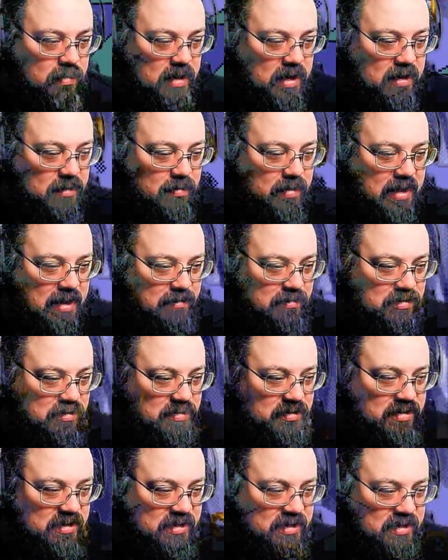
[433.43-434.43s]
I will
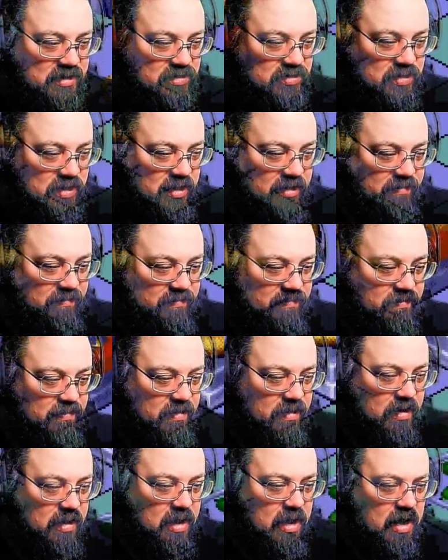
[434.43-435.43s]
absolutely take an extra life.
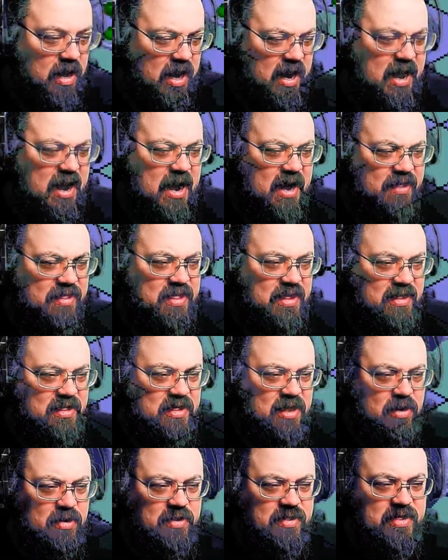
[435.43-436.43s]
Yeah, I think
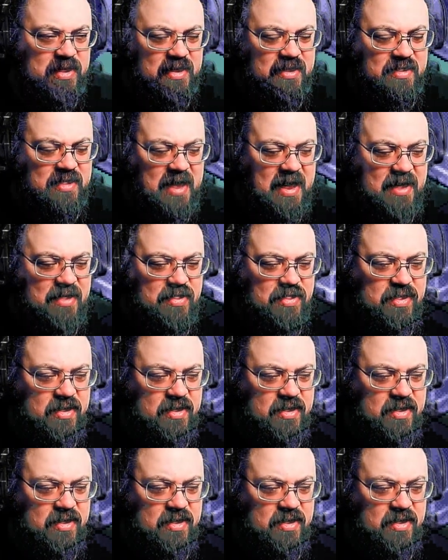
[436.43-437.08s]
the only thing that